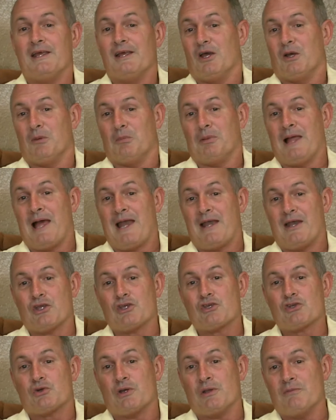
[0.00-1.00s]
applied an
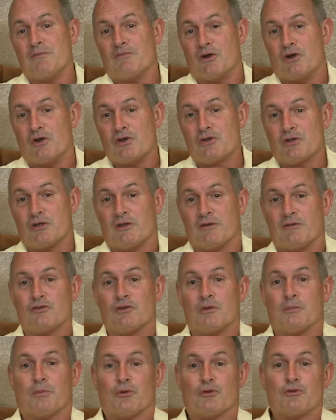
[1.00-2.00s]
extreme version of
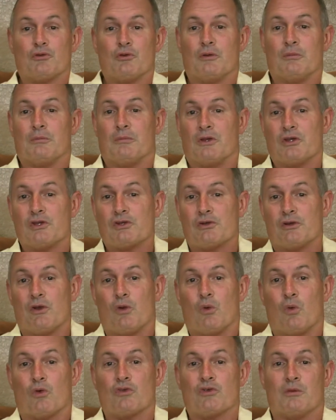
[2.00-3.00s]
Simple Student Ministry
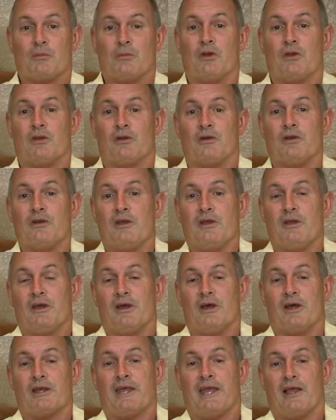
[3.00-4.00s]
or some other
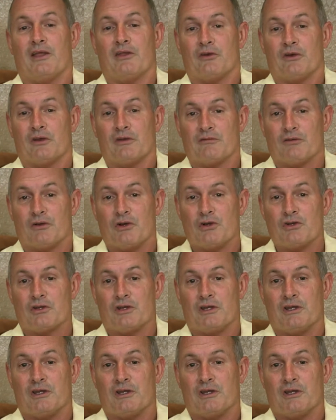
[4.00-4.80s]
calendaring version,